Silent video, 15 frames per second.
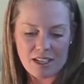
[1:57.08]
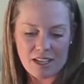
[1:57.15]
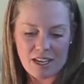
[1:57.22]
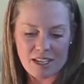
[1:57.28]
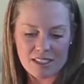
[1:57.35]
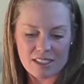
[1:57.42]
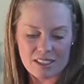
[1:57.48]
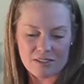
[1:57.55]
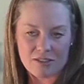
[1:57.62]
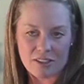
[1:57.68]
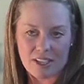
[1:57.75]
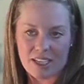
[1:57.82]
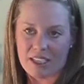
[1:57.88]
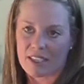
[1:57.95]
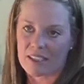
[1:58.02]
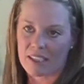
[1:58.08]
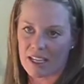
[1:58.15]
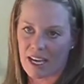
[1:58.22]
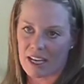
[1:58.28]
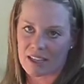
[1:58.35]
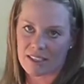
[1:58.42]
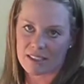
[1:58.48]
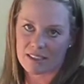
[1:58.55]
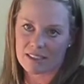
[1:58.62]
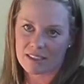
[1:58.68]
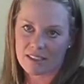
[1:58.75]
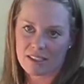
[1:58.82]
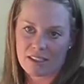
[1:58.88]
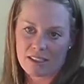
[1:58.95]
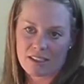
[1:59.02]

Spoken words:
I just feel like in the end, it's